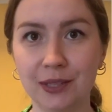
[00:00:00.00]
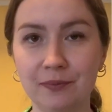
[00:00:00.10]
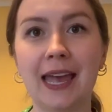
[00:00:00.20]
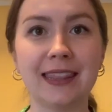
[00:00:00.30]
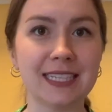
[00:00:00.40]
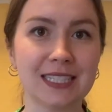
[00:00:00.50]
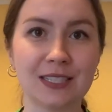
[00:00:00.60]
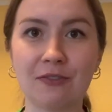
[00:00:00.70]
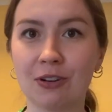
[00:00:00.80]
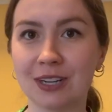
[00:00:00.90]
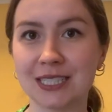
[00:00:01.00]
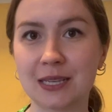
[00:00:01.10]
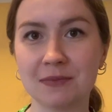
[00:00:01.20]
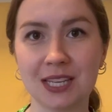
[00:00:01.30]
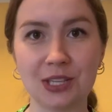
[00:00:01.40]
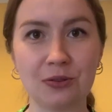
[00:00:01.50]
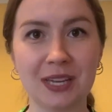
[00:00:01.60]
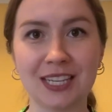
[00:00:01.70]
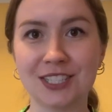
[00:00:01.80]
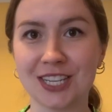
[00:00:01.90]
And this is of course something you can
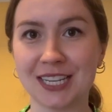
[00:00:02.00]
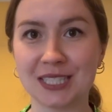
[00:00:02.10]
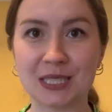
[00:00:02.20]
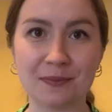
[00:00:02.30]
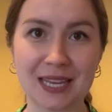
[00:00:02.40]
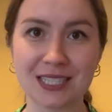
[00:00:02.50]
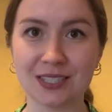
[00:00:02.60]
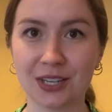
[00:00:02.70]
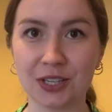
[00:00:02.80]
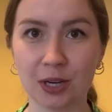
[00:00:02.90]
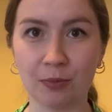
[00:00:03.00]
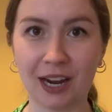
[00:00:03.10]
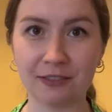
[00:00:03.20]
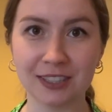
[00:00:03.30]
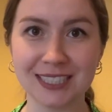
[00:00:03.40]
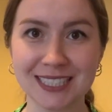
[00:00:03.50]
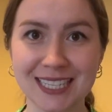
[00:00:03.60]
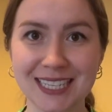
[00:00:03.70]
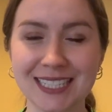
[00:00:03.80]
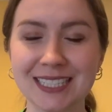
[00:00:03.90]
adjust based on on your
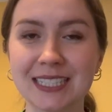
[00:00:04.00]
preferences.